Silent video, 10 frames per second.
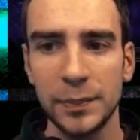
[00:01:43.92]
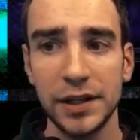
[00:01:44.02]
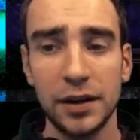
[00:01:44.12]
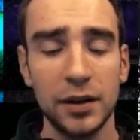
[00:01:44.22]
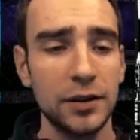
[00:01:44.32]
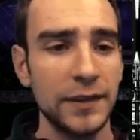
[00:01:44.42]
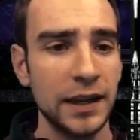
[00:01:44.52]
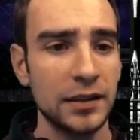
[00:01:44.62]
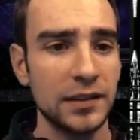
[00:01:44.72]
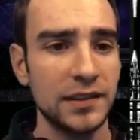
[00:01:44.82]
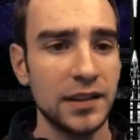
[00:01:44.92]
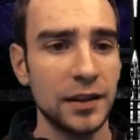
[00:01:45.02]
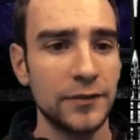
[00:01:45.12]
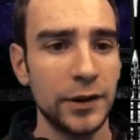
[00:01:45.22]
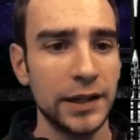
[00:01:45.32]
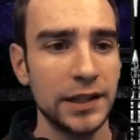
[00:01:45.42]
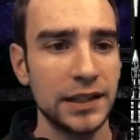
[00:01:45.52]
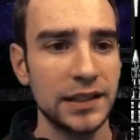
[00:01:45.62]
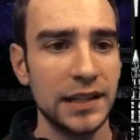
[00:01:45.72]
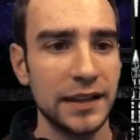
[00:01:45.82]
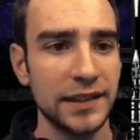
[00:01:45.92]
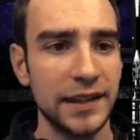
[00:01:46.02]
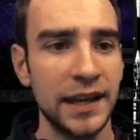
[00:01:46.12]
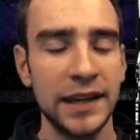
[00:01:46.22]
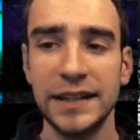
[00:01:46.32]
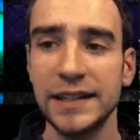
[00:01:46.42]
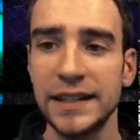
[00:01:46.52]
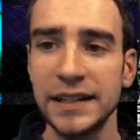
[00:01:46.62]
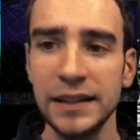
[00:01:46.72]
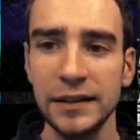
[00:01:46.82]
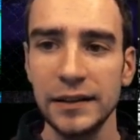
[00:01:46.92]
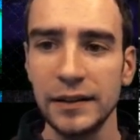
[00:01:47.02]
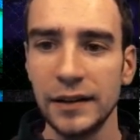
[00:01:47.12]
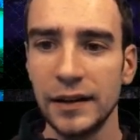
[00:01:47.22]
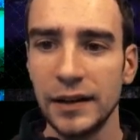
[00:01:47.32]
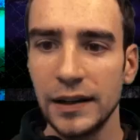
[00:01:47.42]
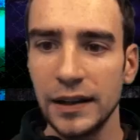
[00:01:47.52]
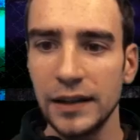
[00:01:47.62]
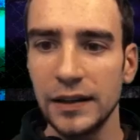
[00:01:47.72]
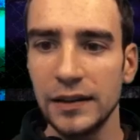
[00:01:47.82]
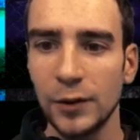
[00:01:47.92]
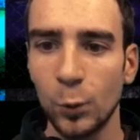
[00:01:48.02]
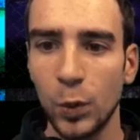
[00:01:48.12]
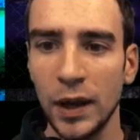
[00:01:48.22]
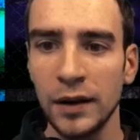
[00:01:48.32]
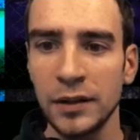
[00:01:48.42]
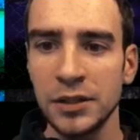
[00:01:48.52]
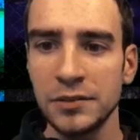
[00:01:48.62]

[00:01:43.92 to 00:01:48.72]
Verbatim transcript: and all of that good stuff. Go ahead and click next on that. And then here, is where you